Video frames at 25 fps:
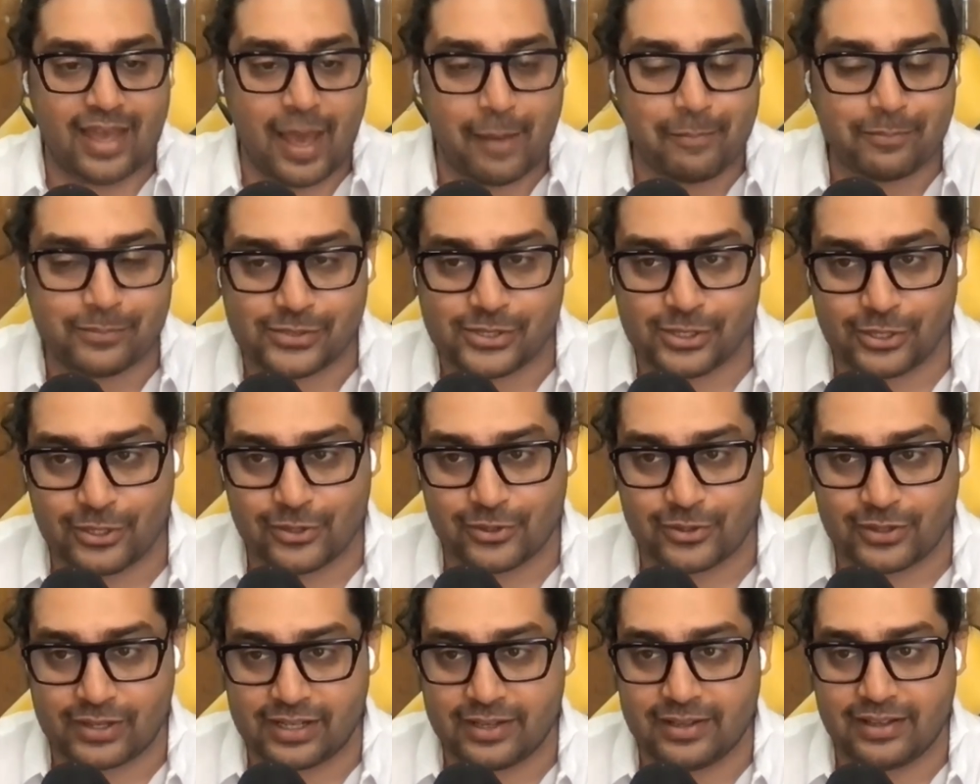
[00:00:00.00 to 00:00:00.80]

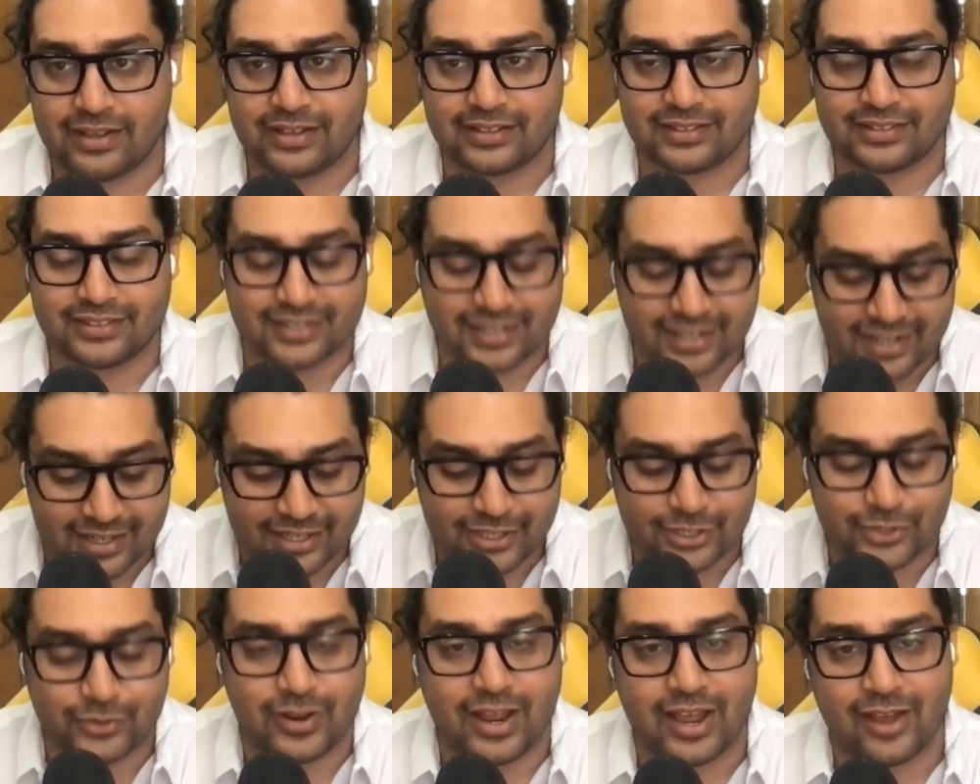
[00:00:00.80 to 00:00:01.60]
Absolutely a
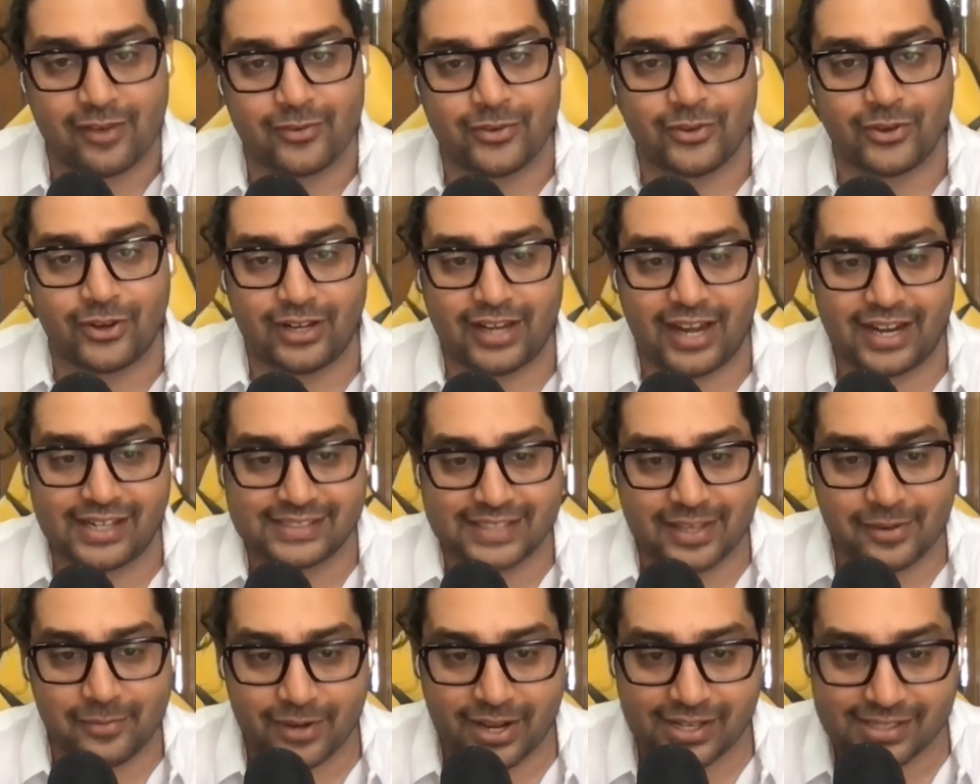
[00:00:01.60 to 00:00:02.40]
thrill to have you on
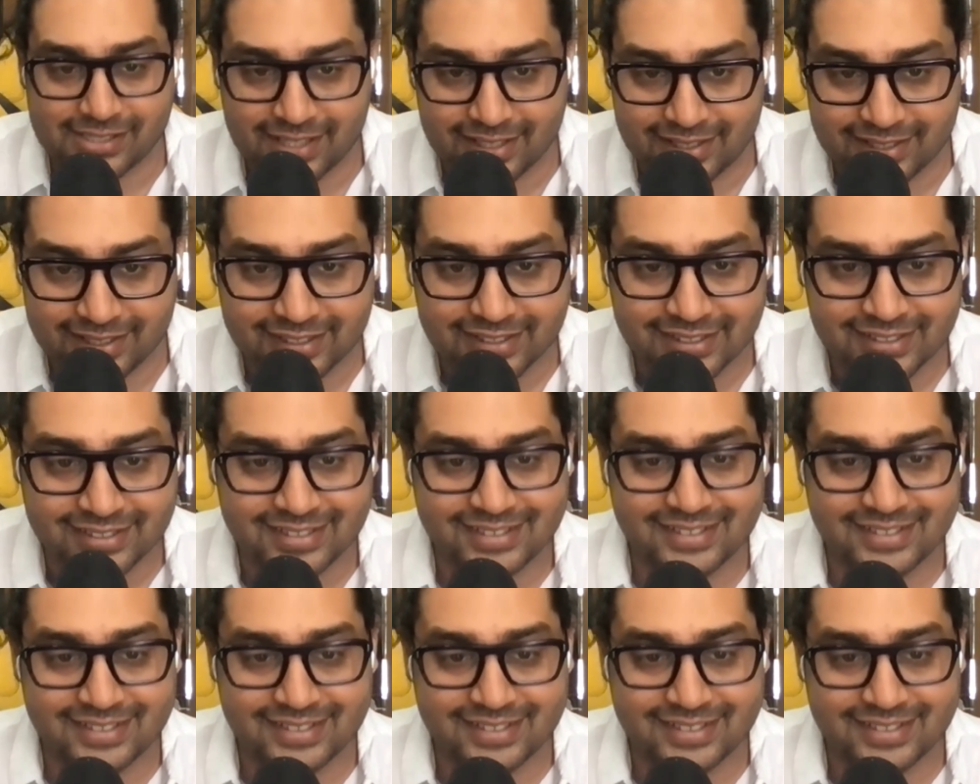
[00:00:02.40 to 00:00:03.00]
Lights Cameras, Abby.